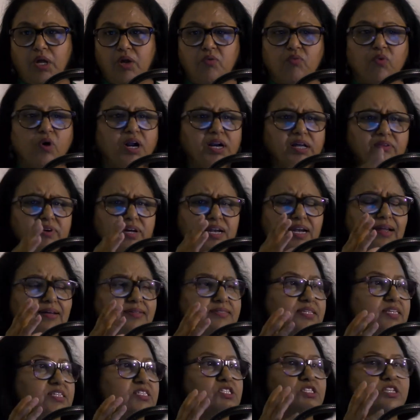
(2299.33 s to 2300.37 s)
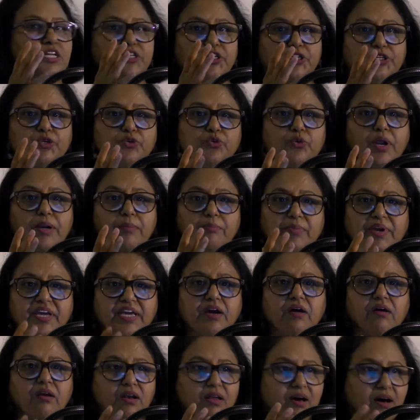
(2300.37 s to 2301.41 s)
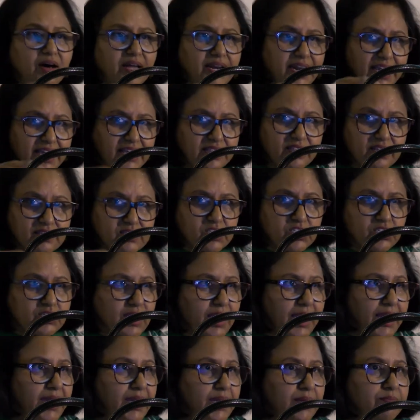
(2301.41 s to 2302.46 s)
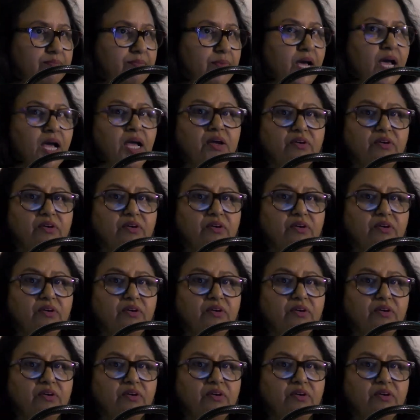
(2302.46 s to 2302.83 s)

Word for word: Whatever lessons that you and me are learning this time,